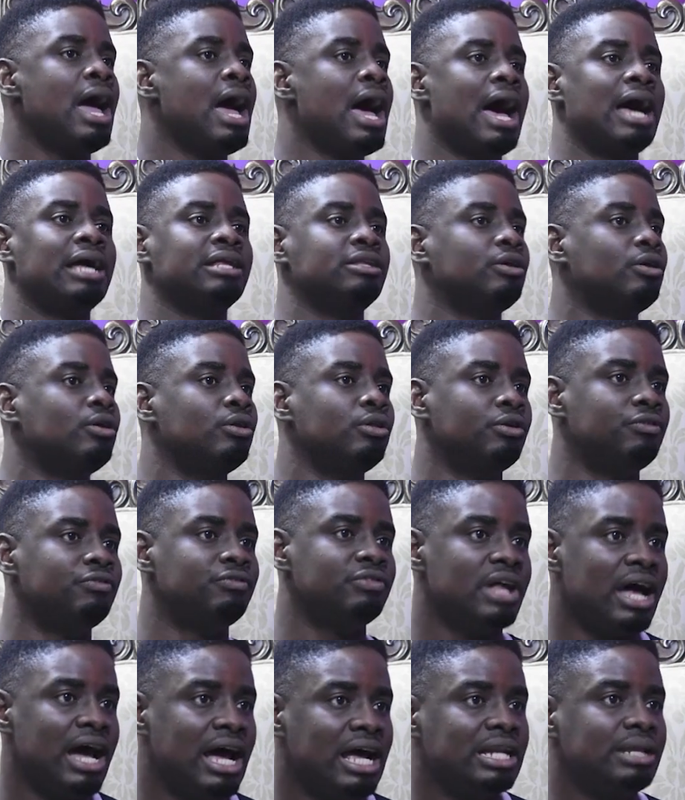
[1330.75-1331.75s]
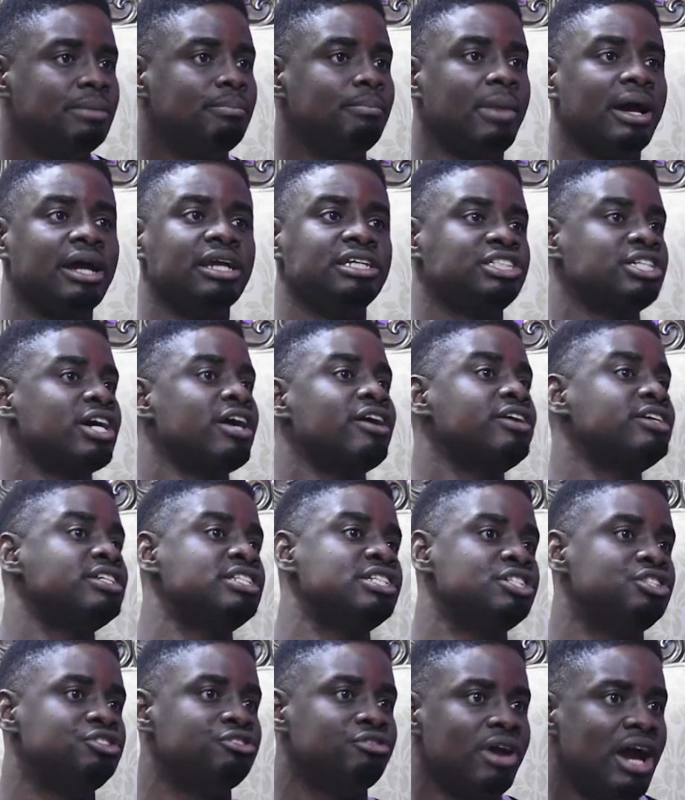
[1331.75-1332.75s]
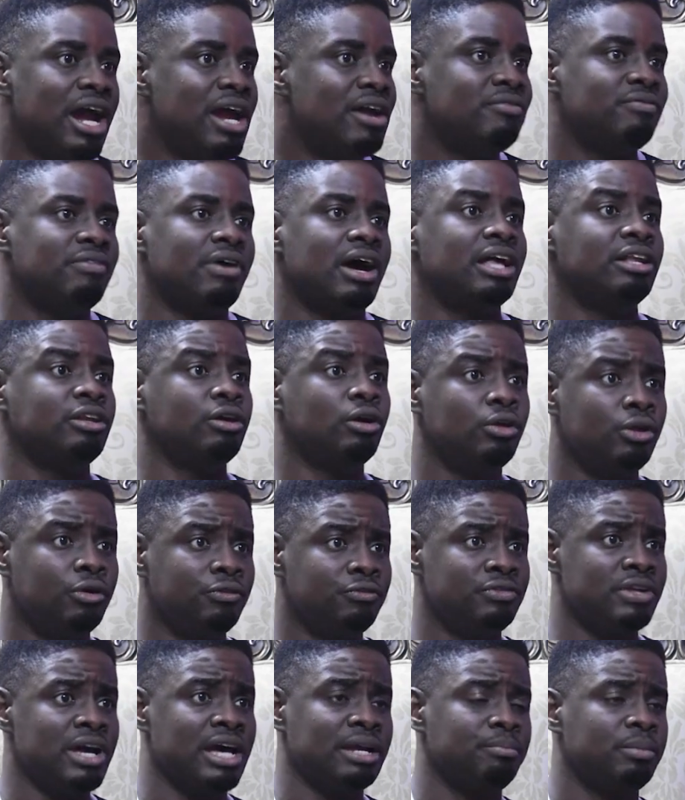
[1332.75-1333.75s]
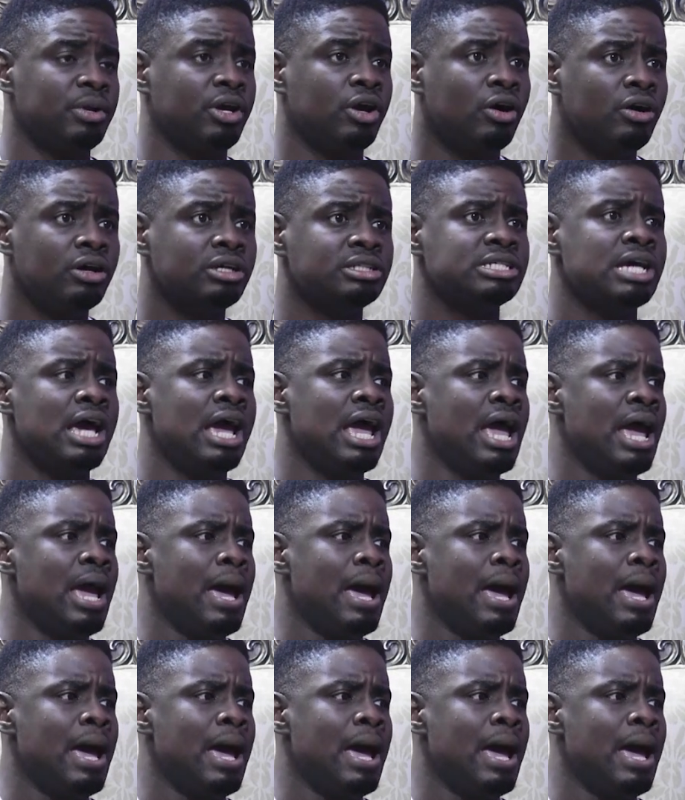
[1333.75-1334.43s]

and all of that, my charity drive, and all of that, because mm.